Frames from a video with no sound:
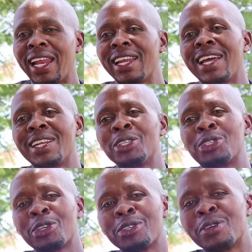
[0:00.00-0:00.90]
And
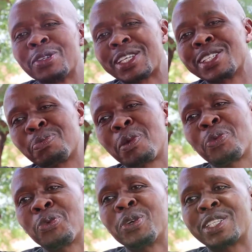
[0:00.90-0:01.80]
during those days,
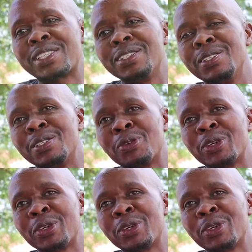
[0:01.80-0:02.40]
people would still